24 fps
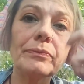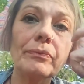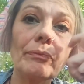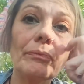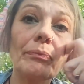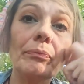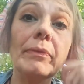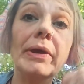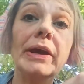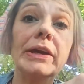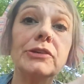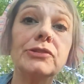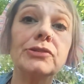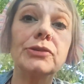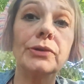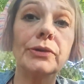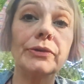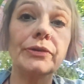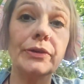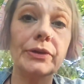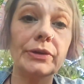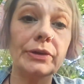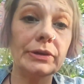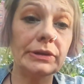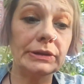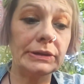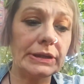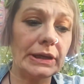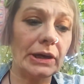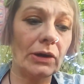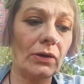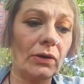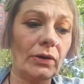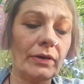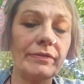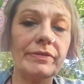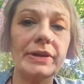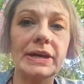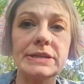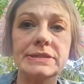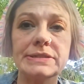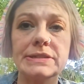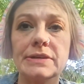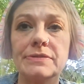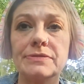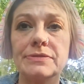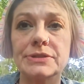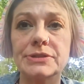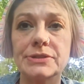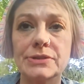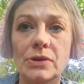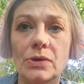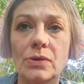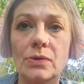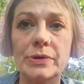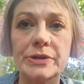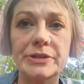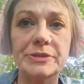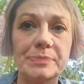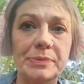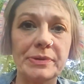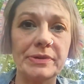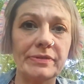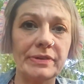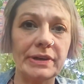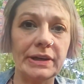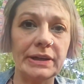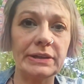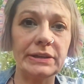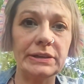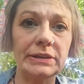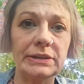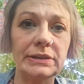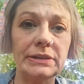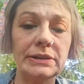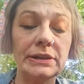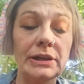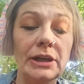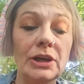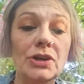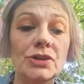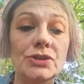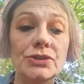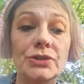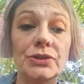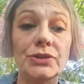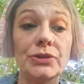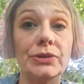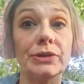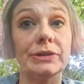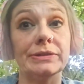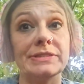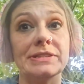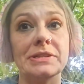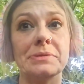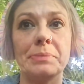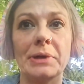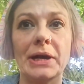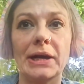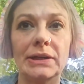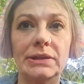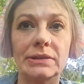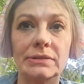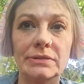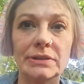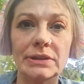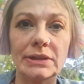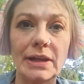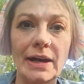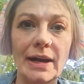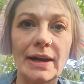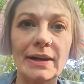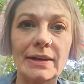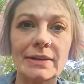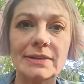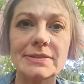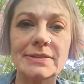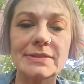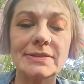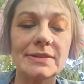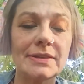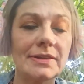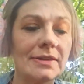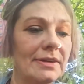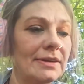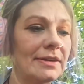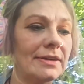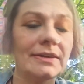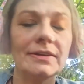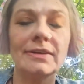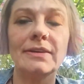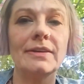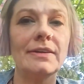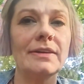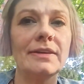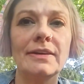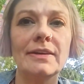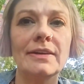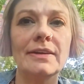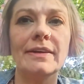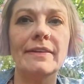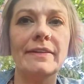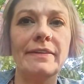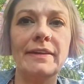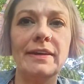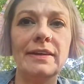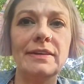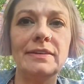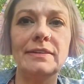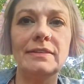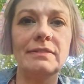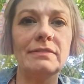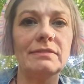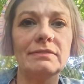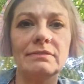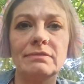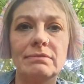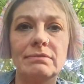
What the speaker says: make sure that all of that stuff is always provided so you can sit back and relax, then